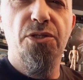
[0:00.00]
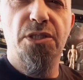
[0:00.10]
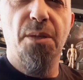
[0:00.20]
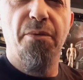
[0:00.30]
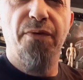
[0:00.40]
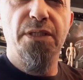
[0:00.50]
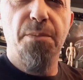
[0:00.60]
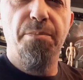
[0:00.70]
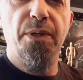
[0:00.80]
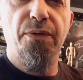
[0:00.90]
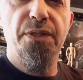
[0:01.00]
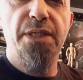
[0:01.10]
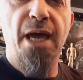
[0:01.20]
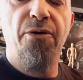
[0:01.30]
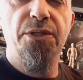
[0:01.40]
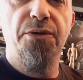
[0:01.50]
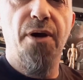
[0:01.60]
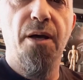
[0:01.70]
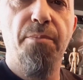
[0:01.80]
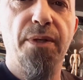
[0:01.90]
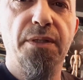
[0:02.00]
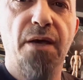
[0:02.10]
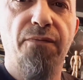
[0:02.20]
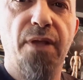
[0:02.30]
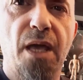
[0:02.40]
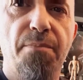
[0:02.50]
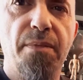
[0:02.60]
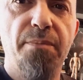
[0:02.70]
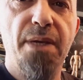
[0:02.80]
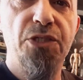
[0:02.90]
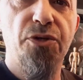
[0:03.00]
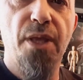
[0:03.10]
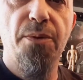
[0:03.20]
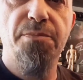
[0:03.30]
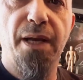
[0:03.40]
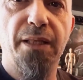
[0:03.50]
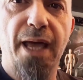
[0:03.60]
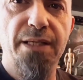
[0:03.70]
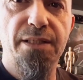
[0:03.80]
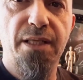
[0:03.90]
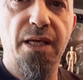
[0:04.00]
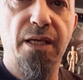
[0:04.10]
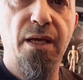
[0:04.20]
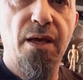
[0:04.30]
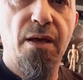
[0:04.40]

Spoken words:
some of it to build this character up, but definitely I made sure that was my last thing.